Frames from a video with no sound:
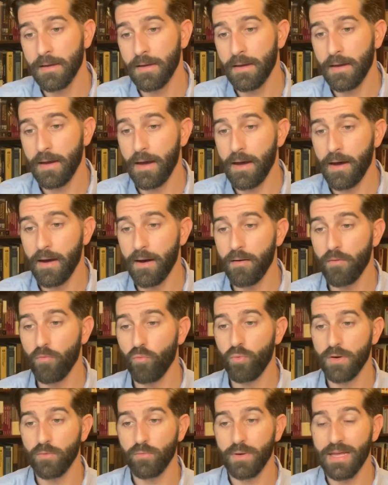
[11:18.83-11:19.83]
uh,
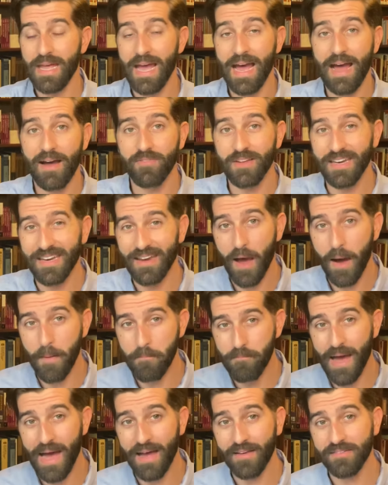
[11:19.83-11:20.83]
when we have an, a
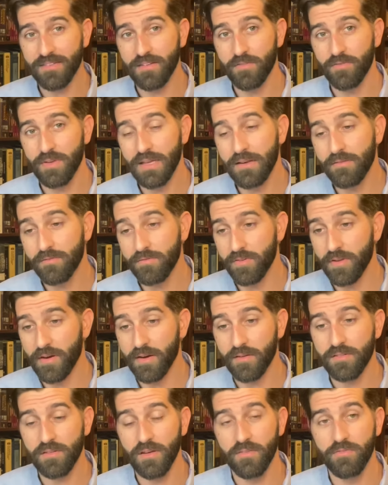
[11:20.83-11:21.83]
massive
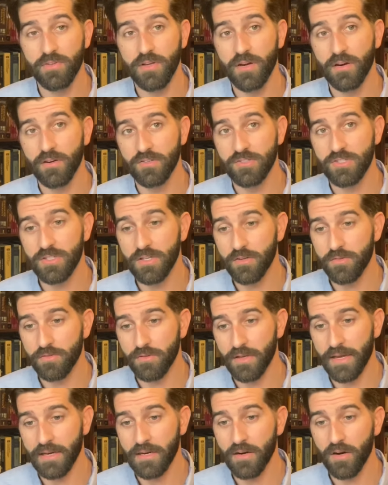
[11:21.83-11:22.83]
influx of young children
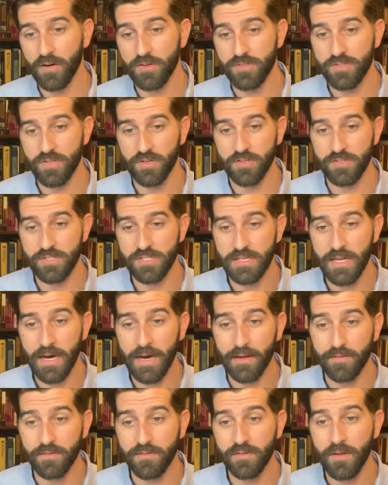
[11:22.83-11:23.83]
like our church
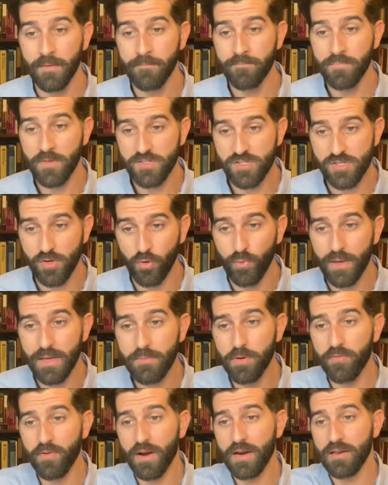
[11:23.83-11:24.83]
does. So we
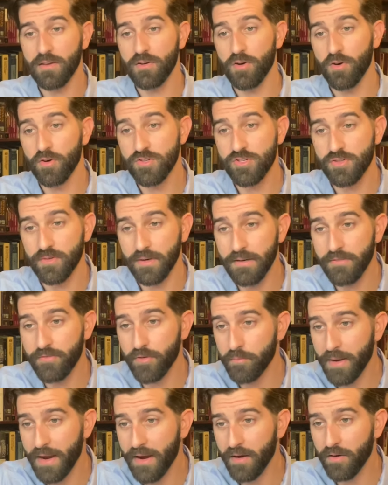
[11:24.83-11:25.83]
provide a nursery for
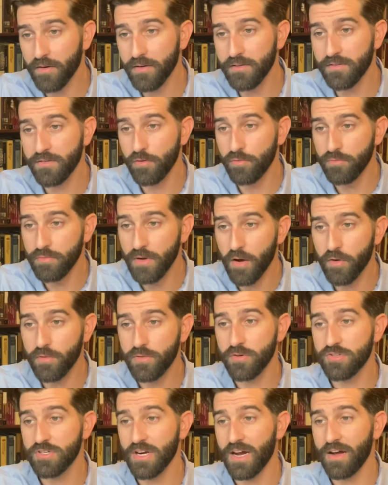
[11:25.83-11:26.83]
parents who know
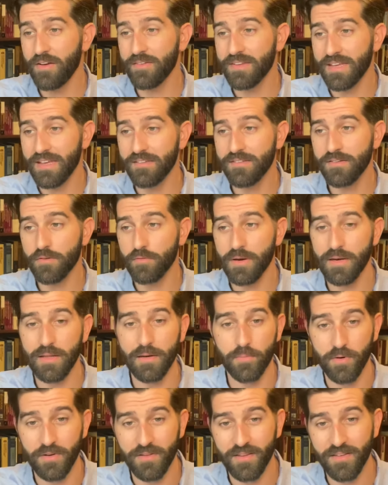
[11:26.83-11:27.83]
their child isn't ready to
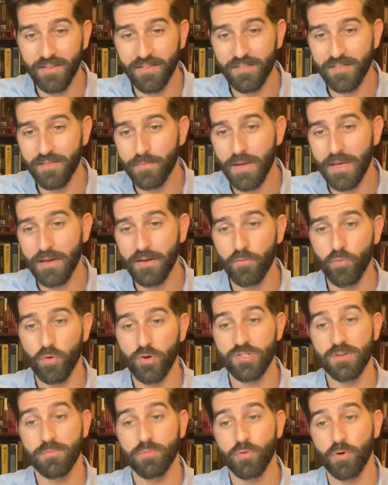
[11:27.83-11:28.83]
participate in
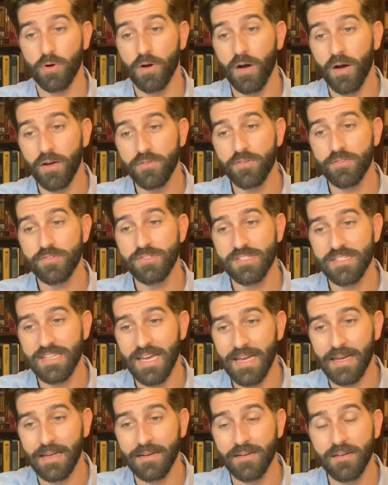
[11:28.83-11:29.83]
worship or
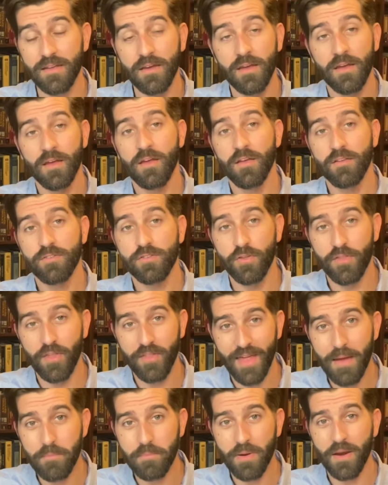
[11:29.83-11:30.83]
understand so that
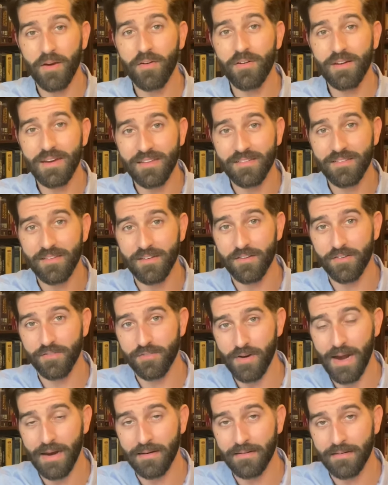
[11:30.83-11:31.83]
that parent isn't
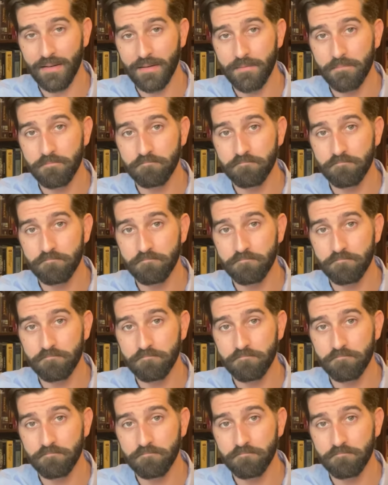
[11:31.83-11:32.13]
distracted